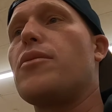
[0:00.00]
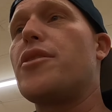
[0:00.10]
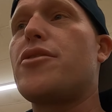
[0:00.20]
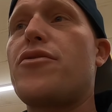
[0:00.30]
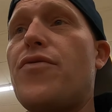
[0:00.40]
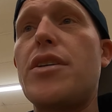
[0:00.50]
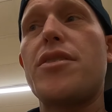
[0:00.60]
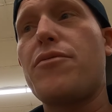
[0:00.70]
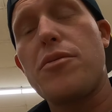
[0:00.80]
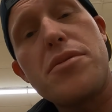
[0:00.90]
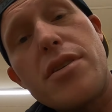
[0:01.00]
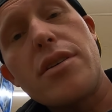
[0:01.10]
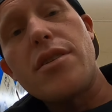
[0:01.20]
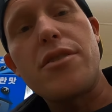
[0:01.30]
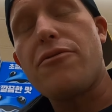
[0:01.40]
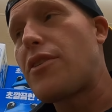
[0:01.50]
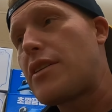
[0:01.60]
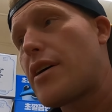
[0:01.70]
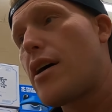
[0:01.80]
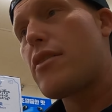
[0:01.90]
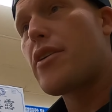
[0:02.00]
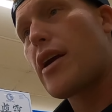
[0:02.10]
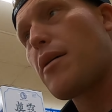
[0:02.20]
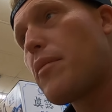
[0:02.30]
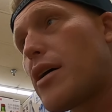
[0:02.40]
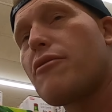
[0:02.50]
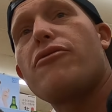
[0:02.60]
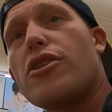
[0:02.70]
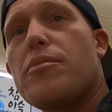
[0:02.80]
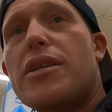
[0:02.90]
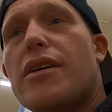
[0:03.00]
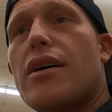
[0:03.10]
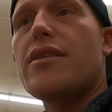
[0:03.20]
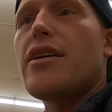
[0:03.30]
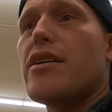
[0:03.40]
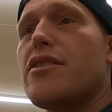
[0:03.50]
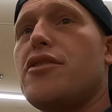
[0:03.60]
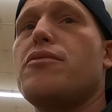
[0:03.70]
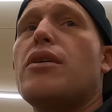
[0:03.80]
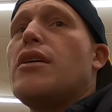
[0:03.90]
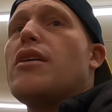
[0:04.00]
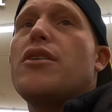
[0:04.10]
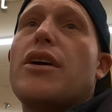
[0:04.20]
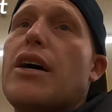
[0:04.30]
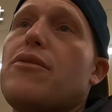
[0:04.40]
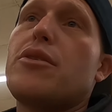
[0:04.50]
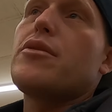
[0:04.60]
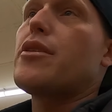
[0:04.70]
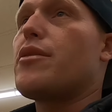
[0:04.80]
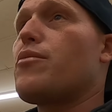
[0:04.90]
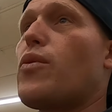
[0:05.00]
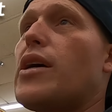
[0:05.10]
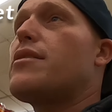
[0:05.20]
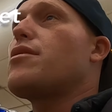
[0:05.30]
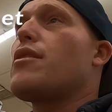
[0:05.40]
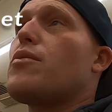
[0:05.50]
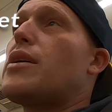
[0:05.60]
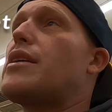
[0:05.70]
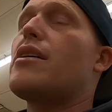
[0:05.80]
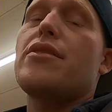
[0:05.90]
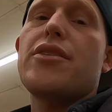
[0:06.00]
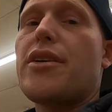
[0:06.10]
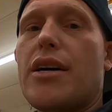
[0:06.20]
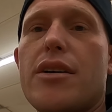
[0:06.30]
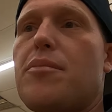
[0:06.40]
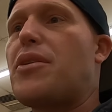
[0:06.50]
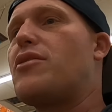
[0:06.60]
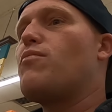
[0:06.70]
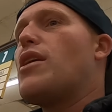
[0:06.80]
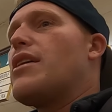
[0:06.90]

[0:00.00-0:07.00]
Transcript: When you're fishing from 600 feet down and you got monofilament down there and you have your weights all the way down there, you're not gonna be